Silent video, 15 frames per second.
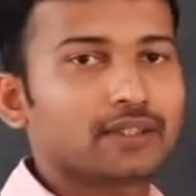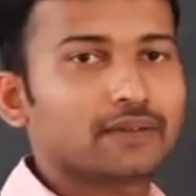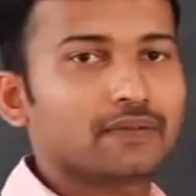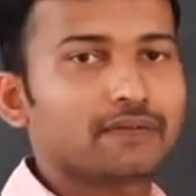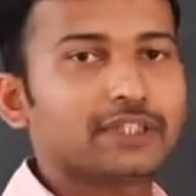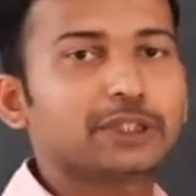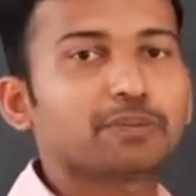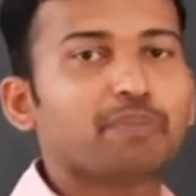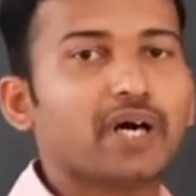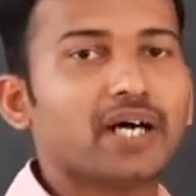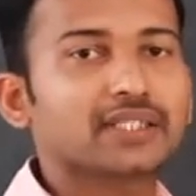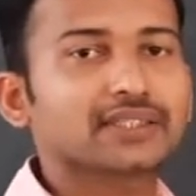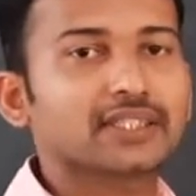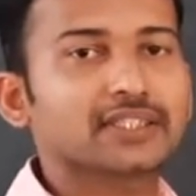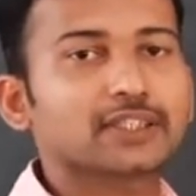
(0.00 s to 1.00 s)
which
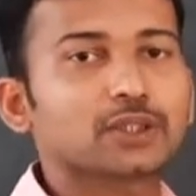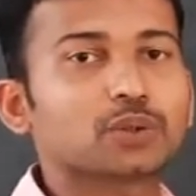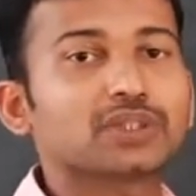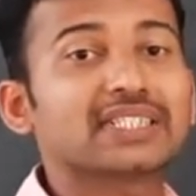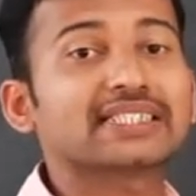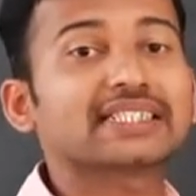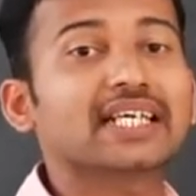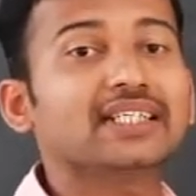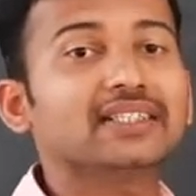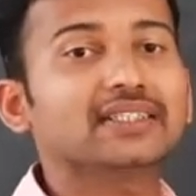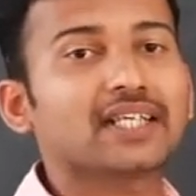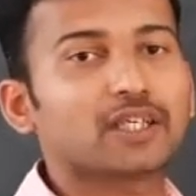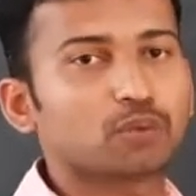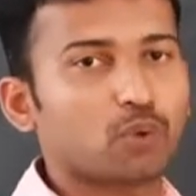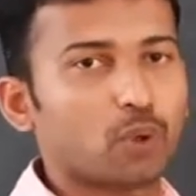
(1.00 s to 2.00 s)
passes through the
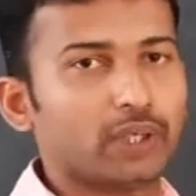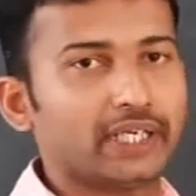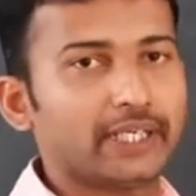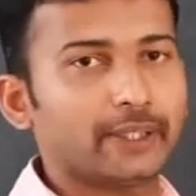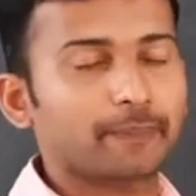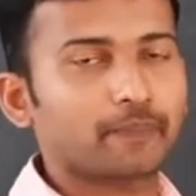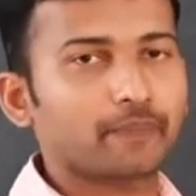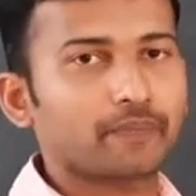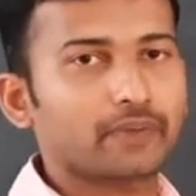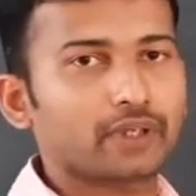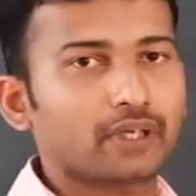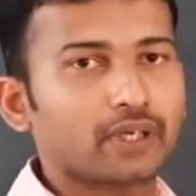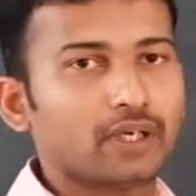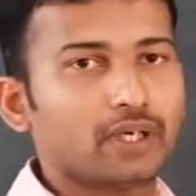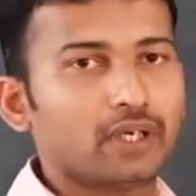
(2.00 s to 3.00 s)
center only.
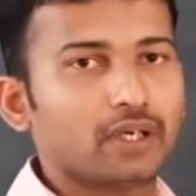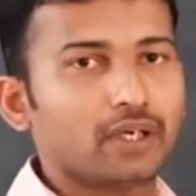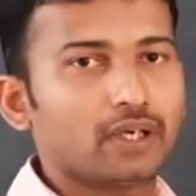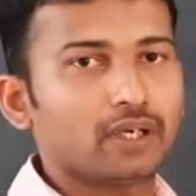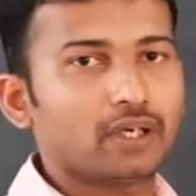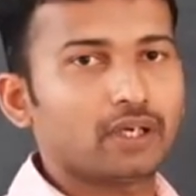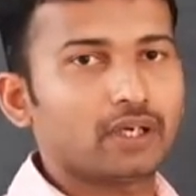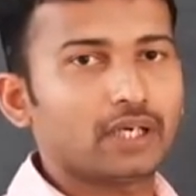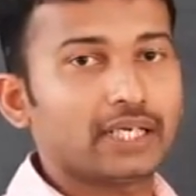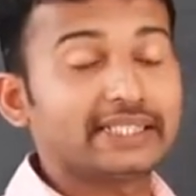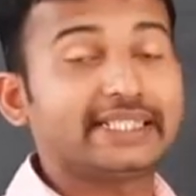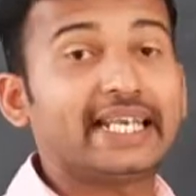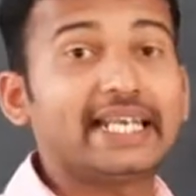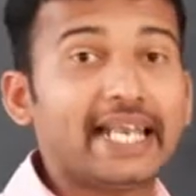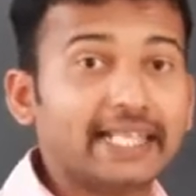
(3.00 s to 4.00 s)

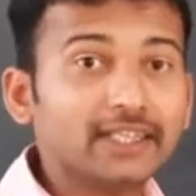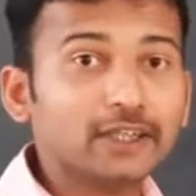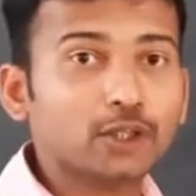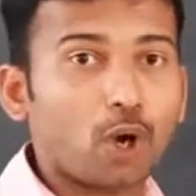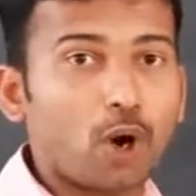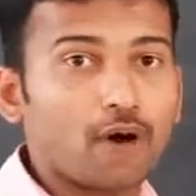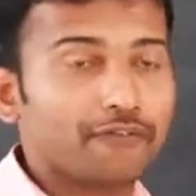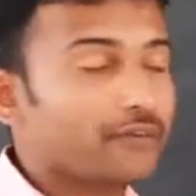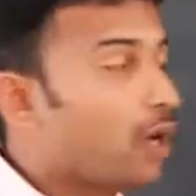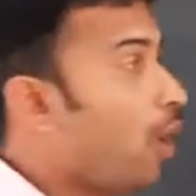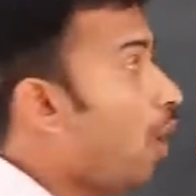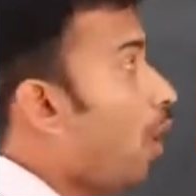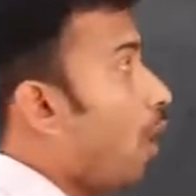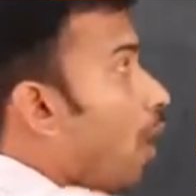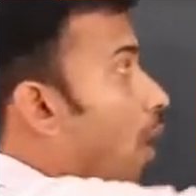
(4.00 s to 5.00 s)
The length of
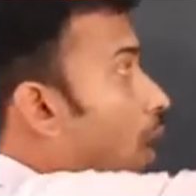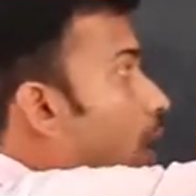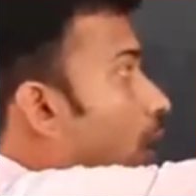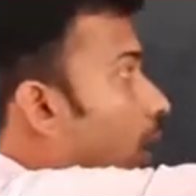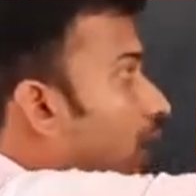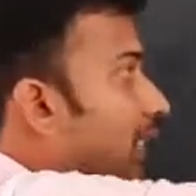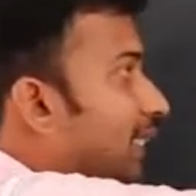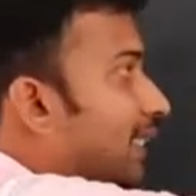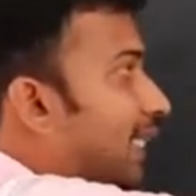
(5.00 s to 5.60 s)
all